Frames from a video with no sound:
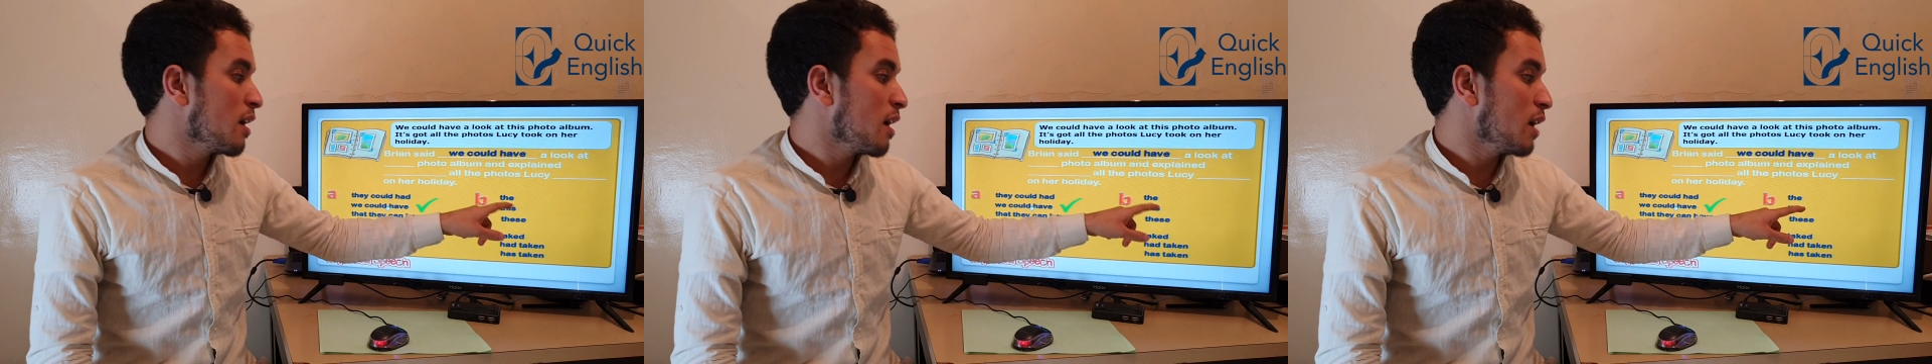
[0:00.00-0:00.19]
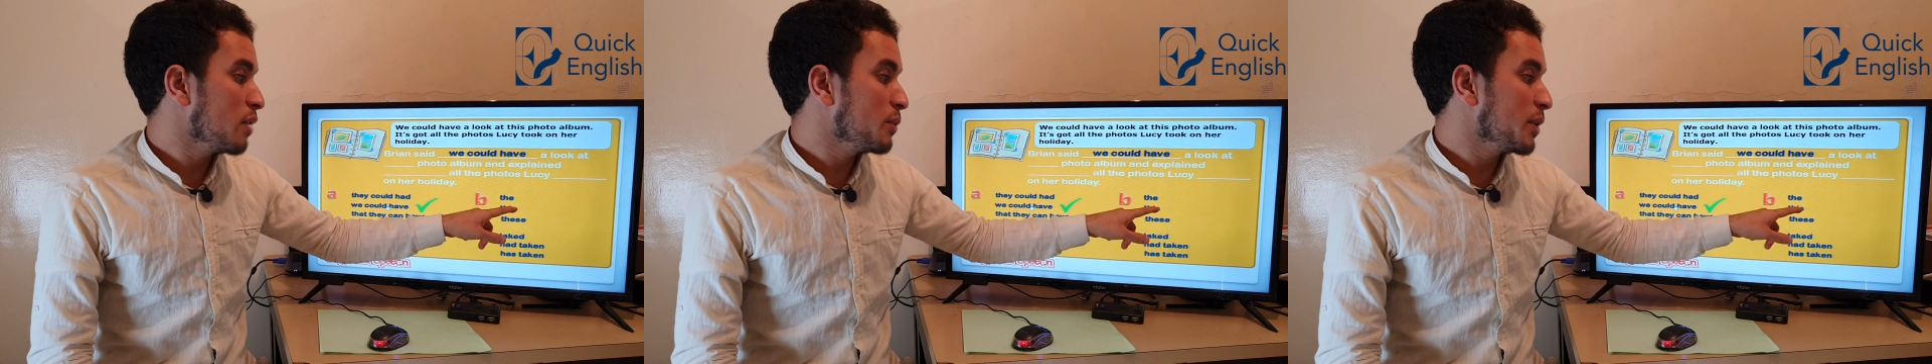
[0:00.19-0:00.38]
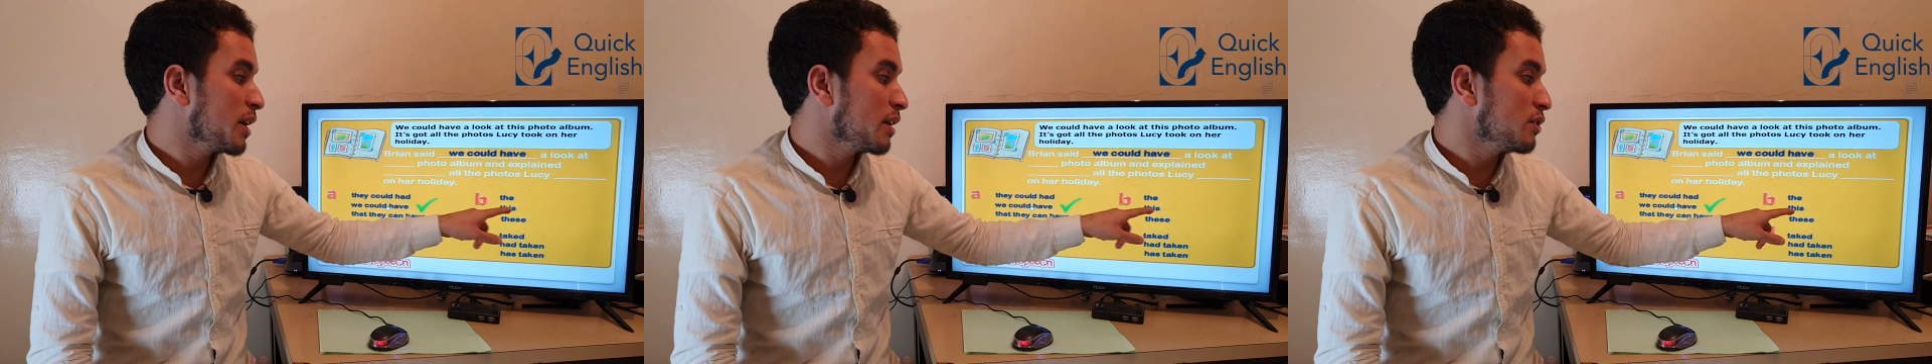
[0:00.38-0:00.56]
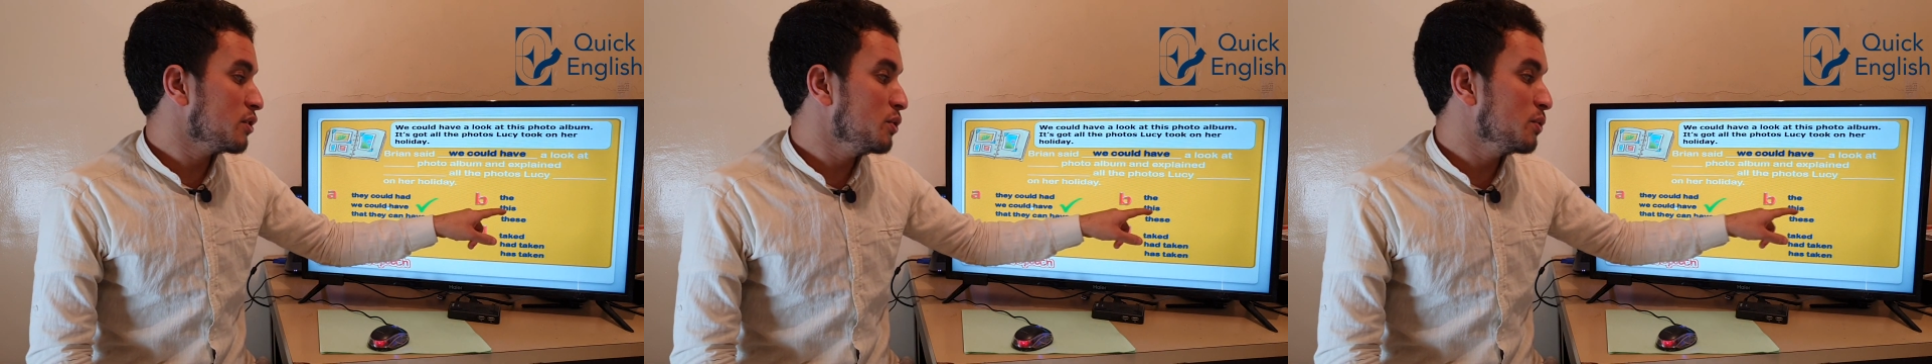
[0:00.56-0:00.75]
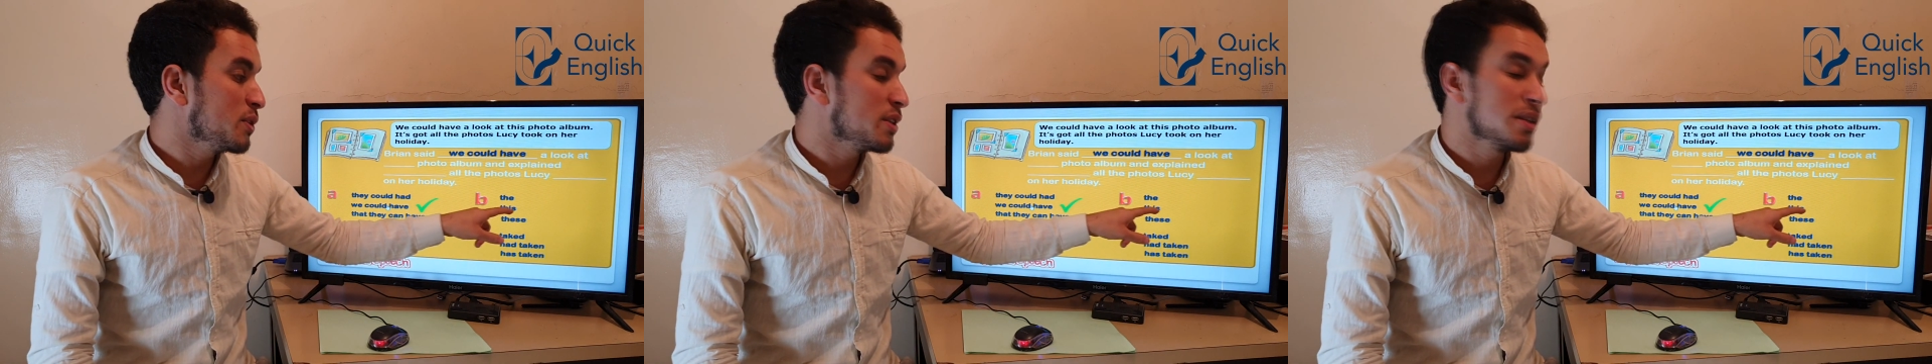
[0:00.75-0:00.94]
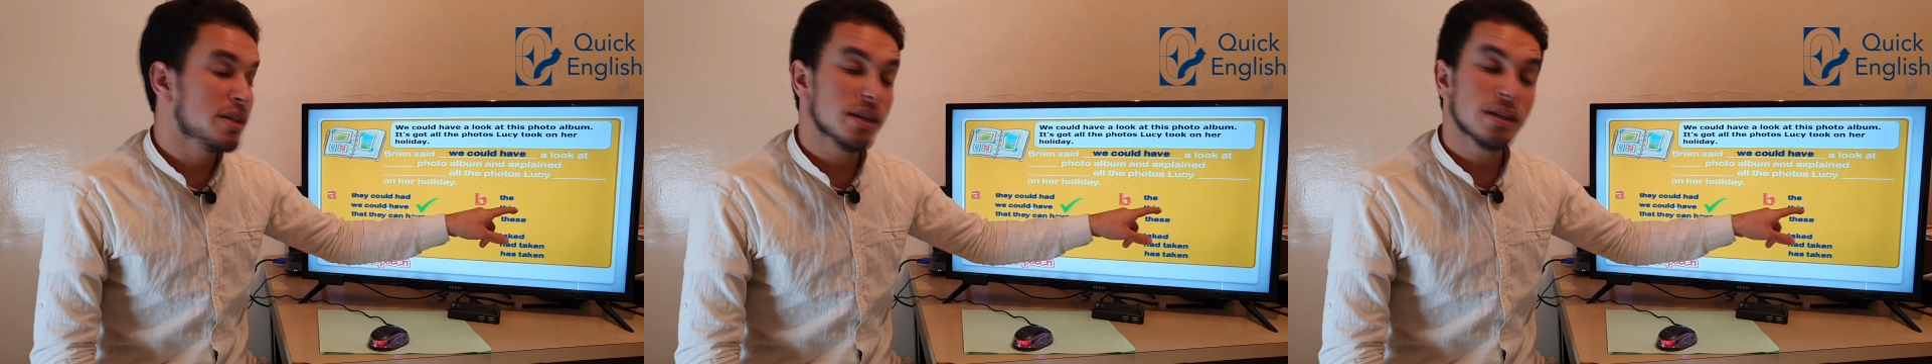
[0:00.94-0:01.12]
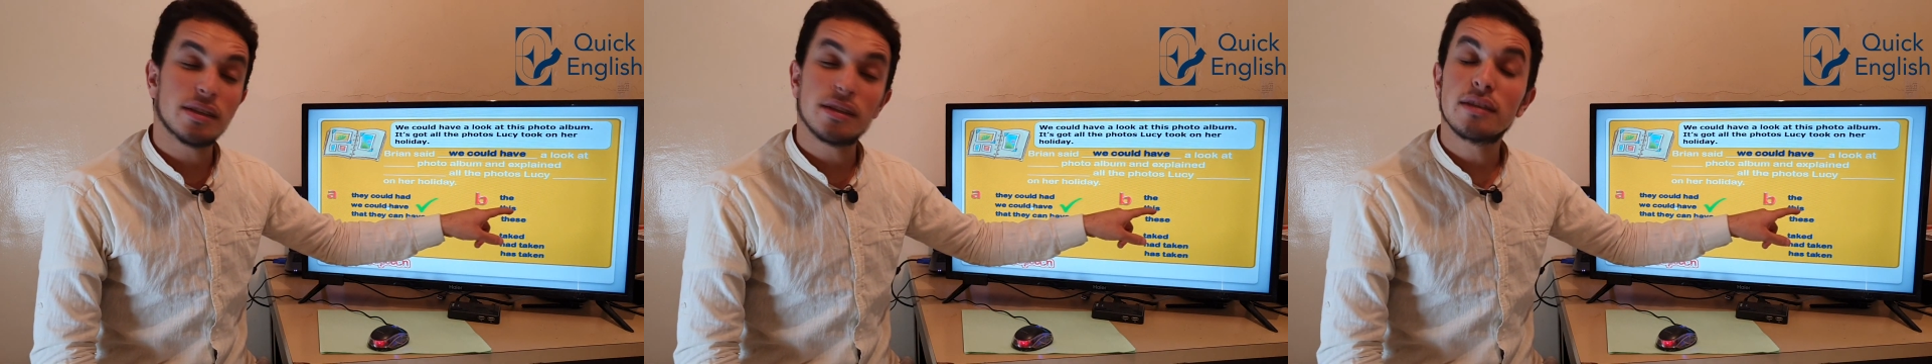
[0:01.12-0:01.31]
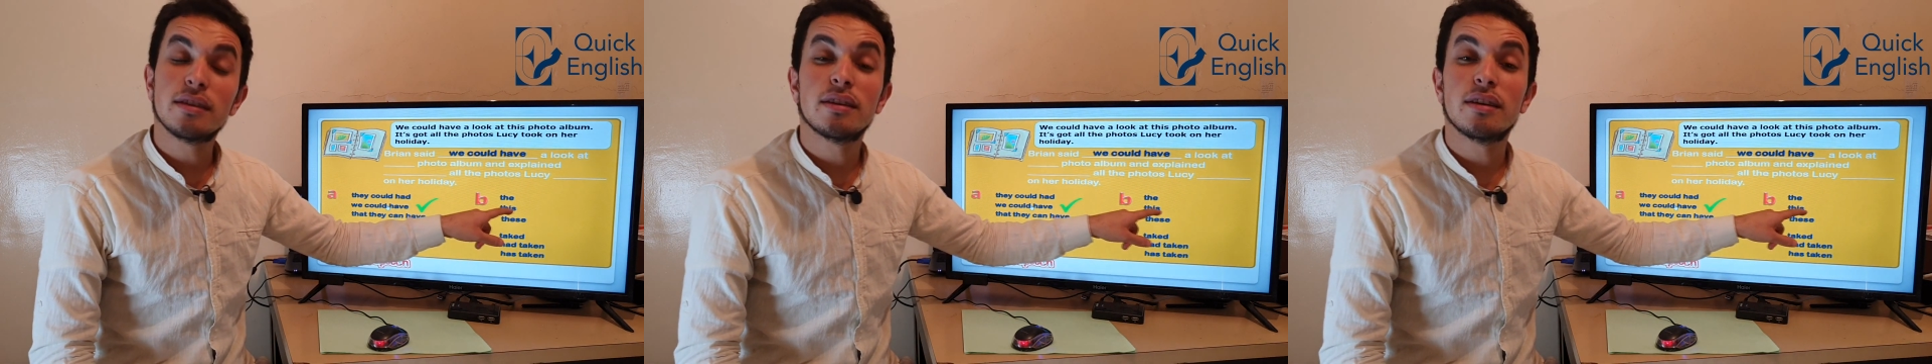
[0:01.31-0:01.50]
And we can't use
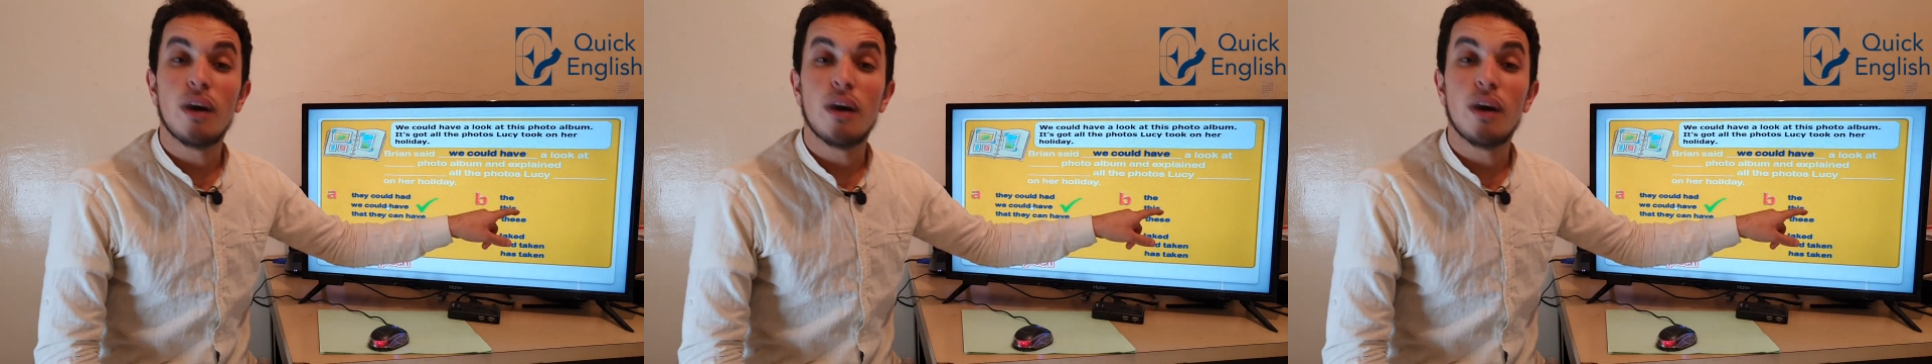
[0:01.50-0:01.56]
this.